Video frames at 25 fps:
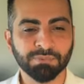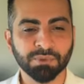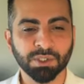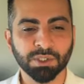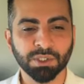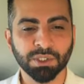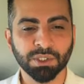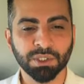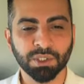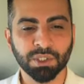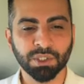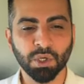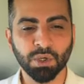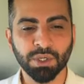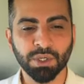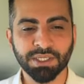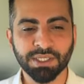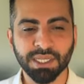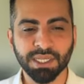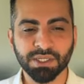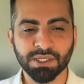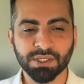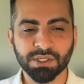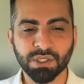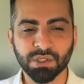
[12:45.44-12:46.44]
So he
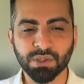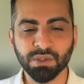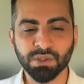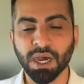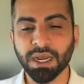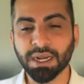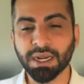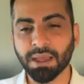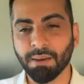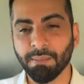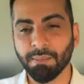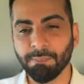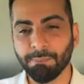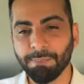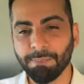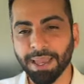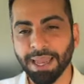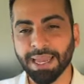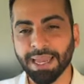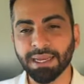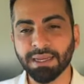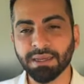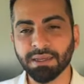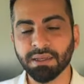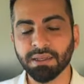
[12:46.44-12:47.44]
says, do not
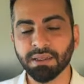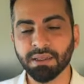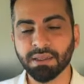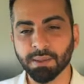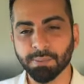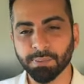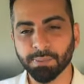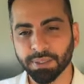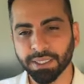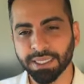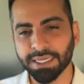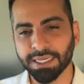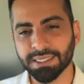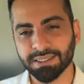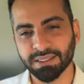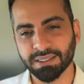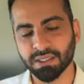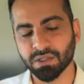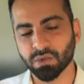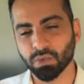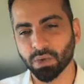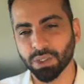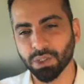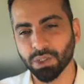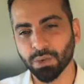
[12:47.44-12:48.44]
abandon the
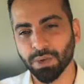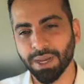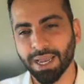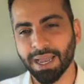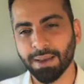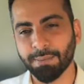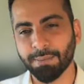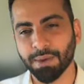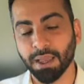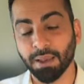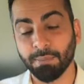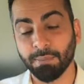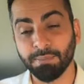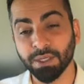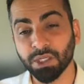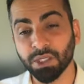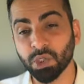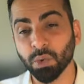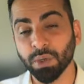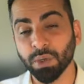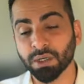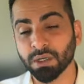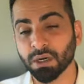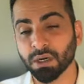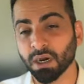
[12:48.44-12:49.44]
places where you have
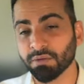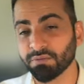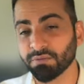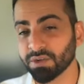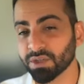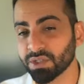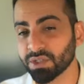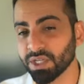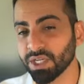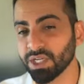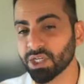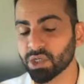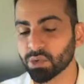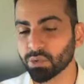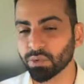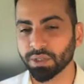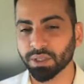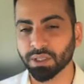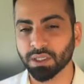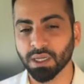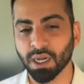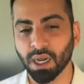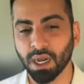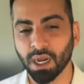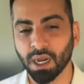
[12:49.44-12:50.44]
habituate conversation
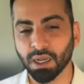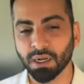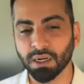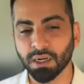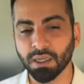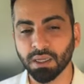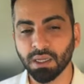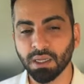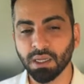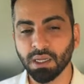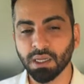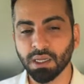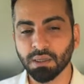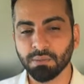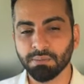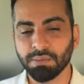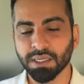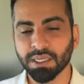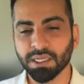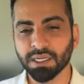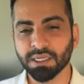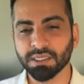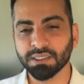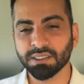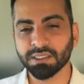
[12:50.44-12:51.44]
with God,
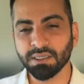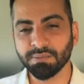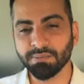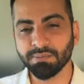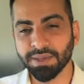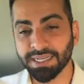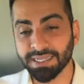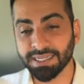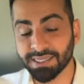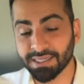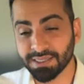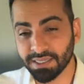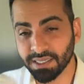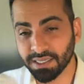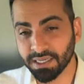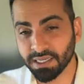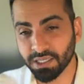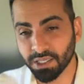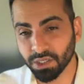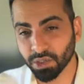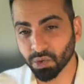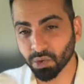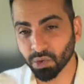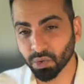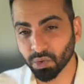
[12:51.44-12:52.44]
because he may seek
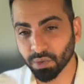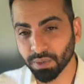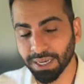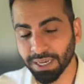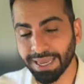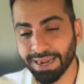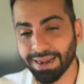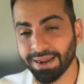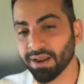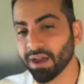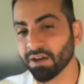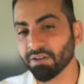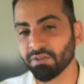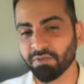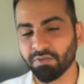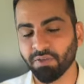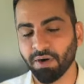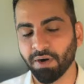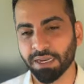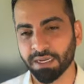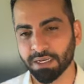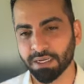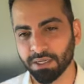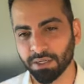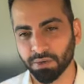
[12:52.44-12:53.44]
you and not
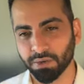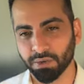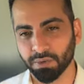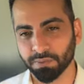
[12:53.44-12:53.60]
find you.